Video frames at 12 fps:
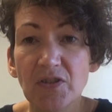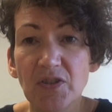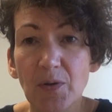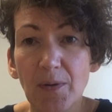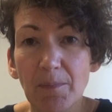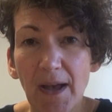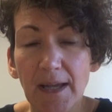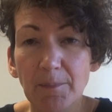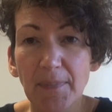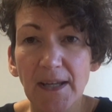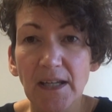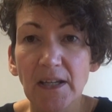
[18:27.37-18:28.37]
So it
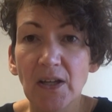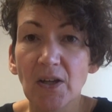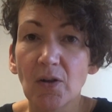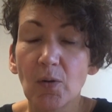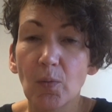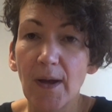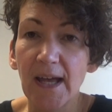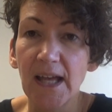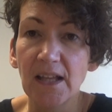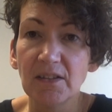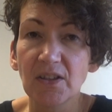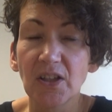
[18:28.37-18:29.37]
might be,
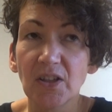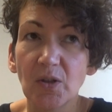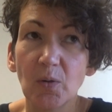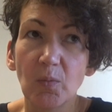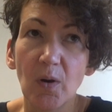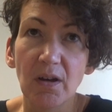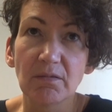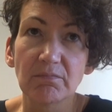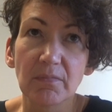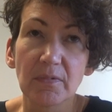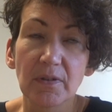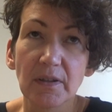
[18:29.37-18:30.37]
well, you know what,
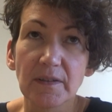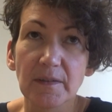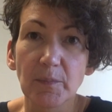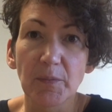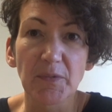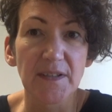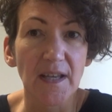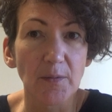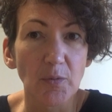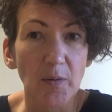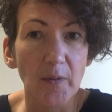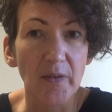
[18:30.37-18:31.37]
when we're
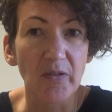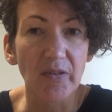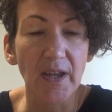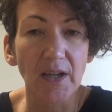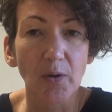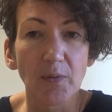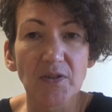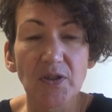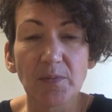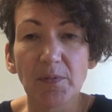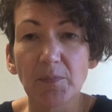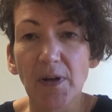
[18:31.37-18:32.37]
saying we're thick or we're
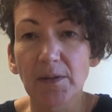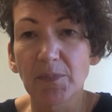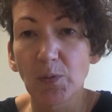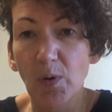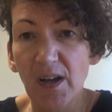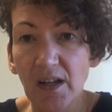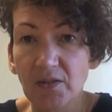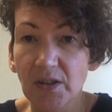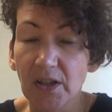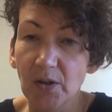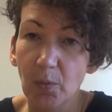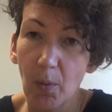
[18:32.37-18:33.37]
stupid, it might be, well,
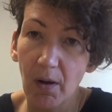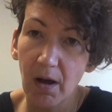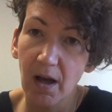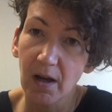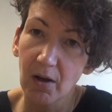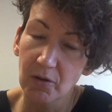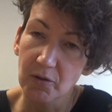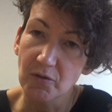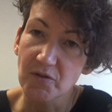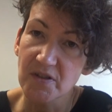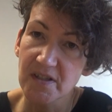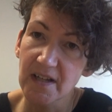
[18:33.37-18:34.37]
you know what, I can't
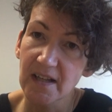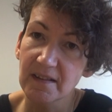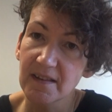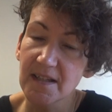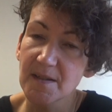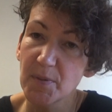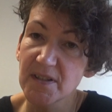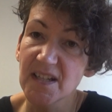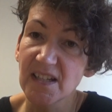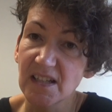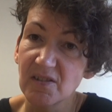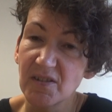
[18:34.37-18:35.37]
understand this
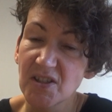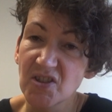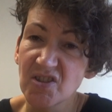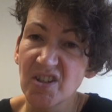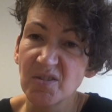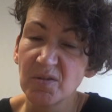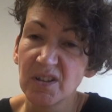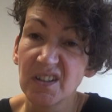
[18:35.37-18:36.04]
particular issue,